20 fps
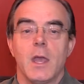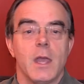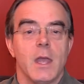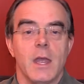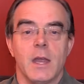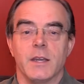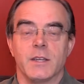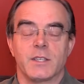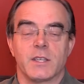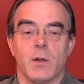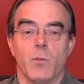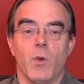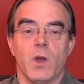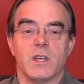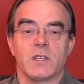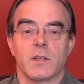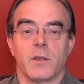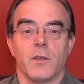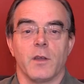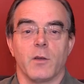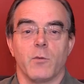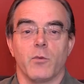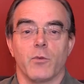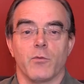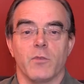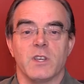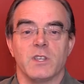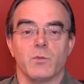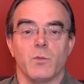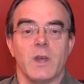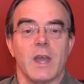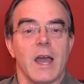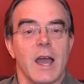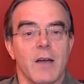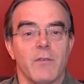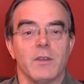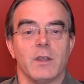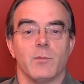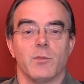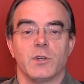In some ways, I think the reason we
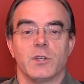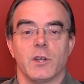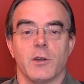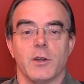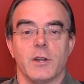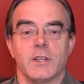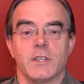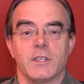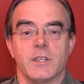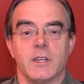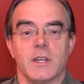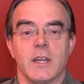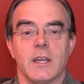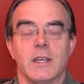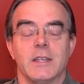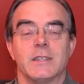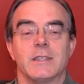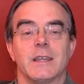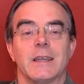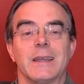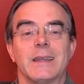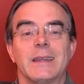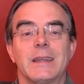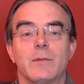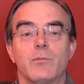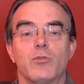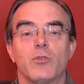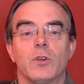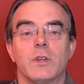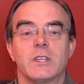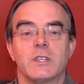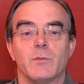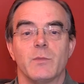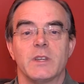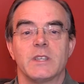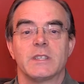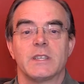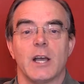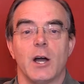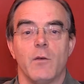have libertarians today is that liberalism
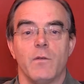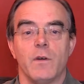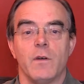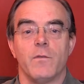itself